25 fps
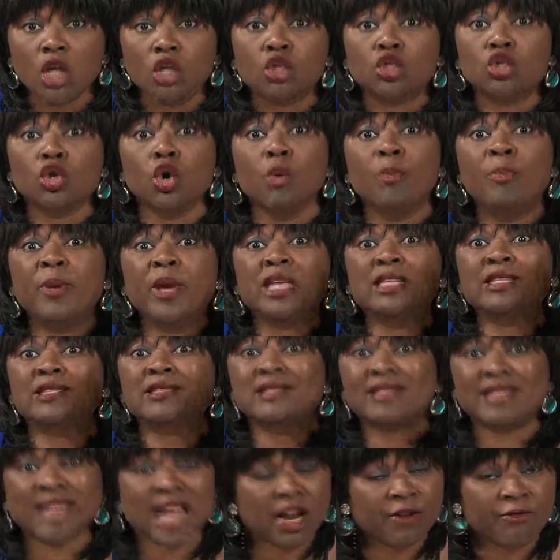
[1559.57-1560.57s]
to be
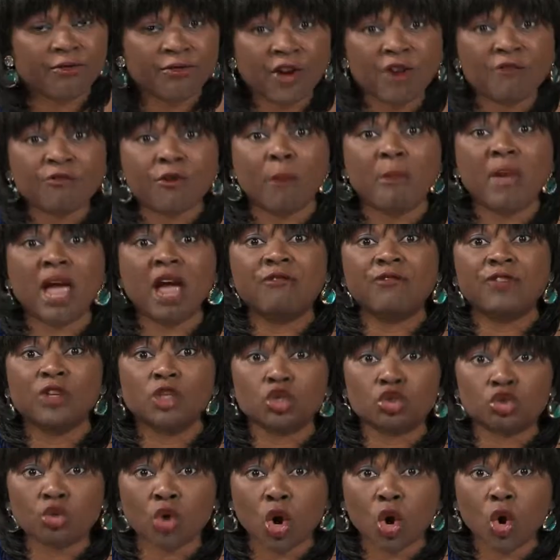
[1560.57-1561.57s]
set free from every
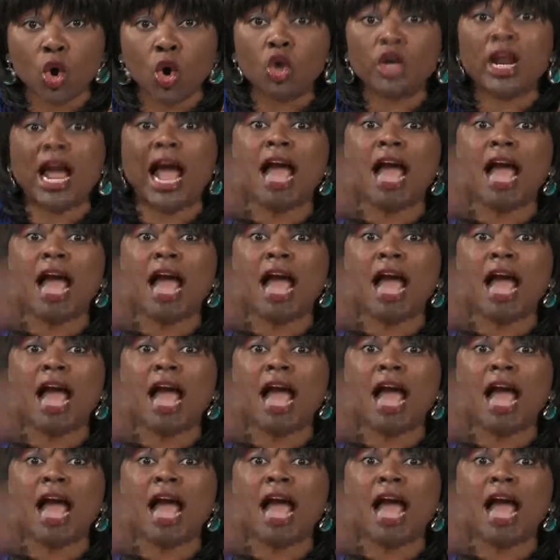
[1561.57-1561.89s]
stronghold.